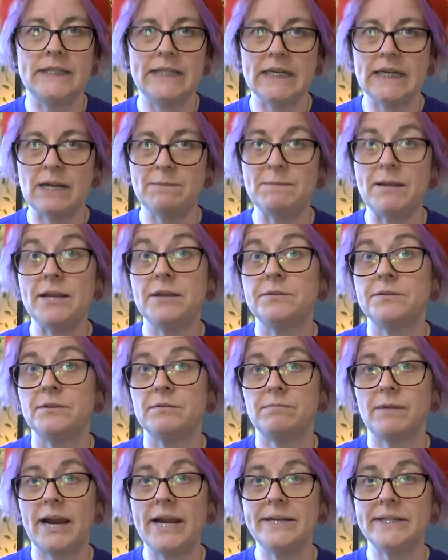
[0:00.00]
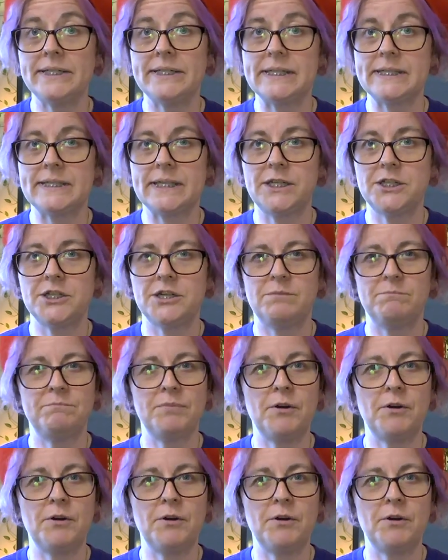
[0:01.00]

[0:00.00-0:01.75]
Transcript: did I make the right decision?